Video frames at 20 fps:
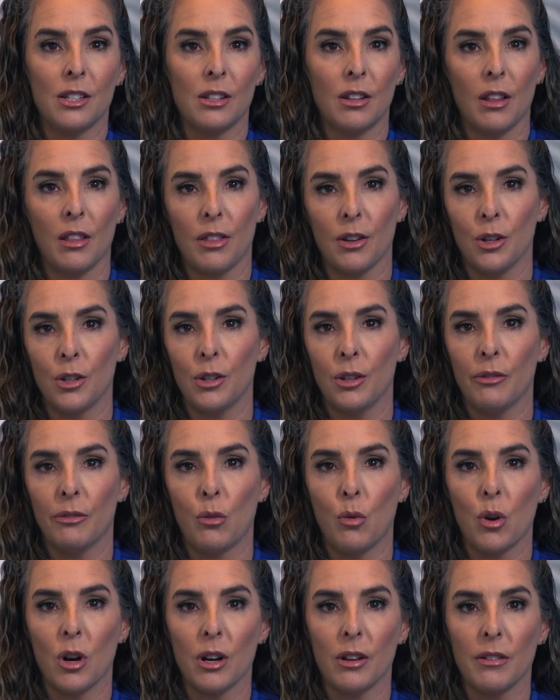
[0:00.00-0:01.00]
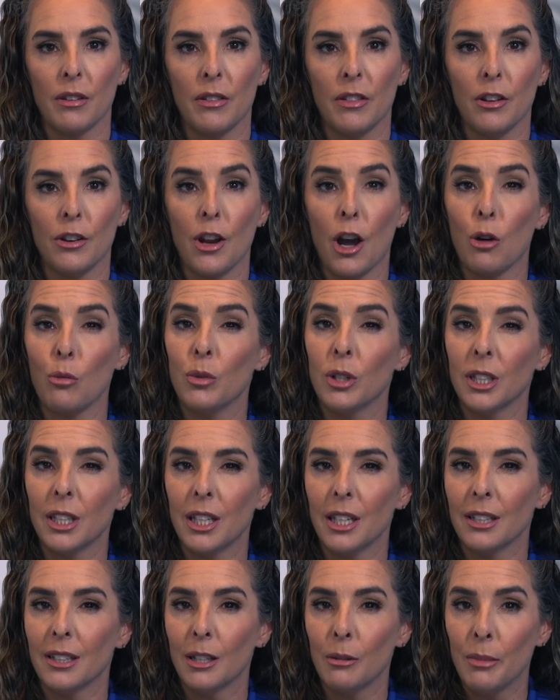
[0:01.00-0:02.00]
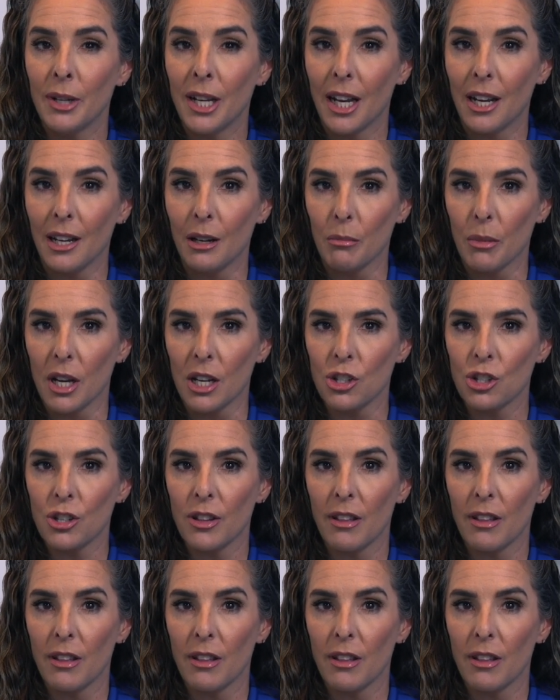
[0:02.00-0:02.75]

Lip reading: to the 3rd and the 4th and they're not really eliminating much.